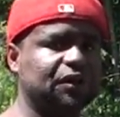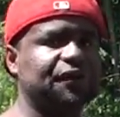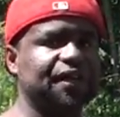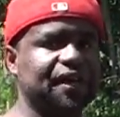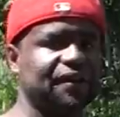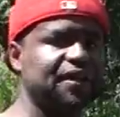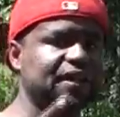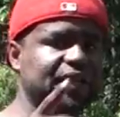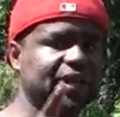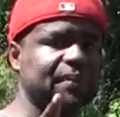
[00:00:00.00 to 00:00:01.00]
Oh yeah,
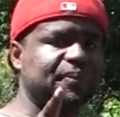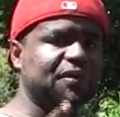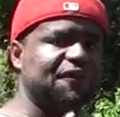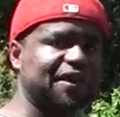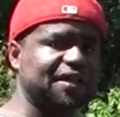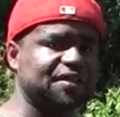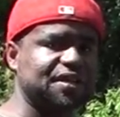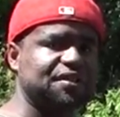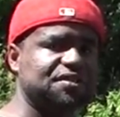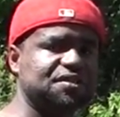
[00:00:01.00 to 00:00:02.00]
the other pole I forgot to
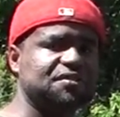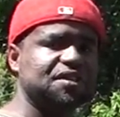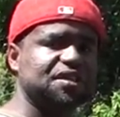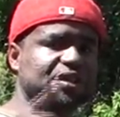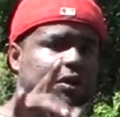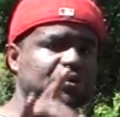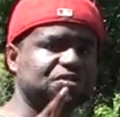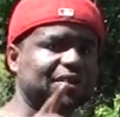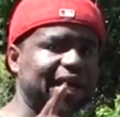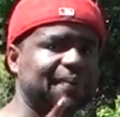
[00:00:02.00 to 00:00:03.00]
tell you too, the
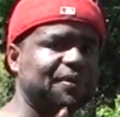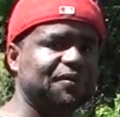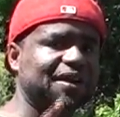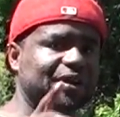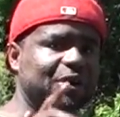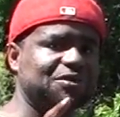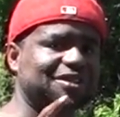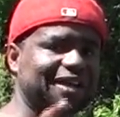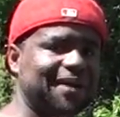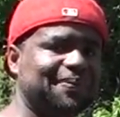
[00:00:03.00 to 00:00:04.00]
ultralight pole. Now the
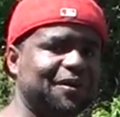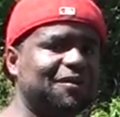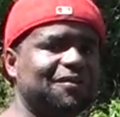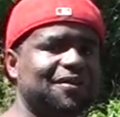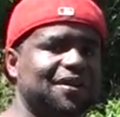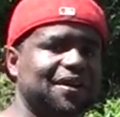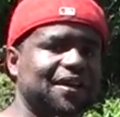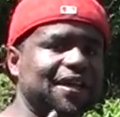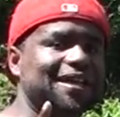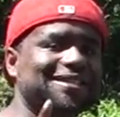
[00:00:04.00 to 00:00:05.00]
ultralight pole
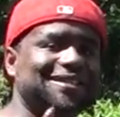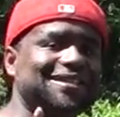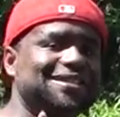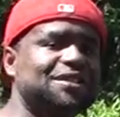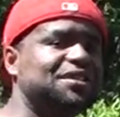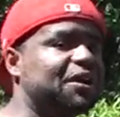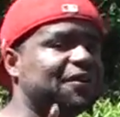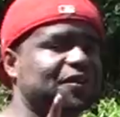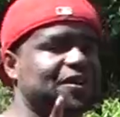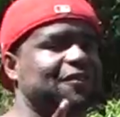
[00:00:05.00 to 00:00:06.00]
is good too. They're only
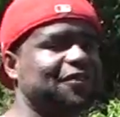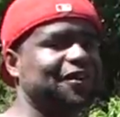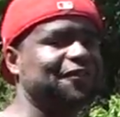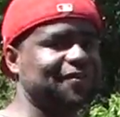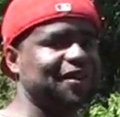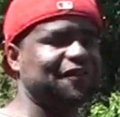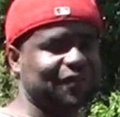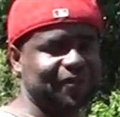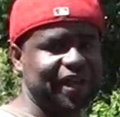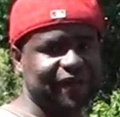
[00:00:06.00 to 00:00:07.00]
good really for me for
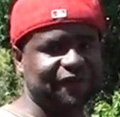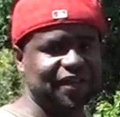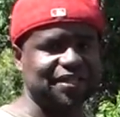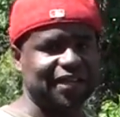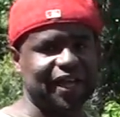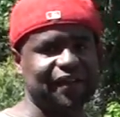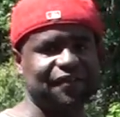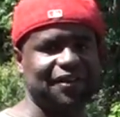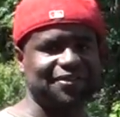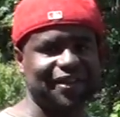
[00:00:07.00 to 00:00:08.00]
panfish, like, you
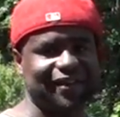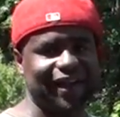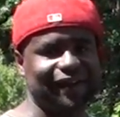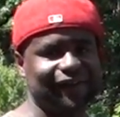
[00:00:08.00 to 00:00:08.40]
know what I'm saying, like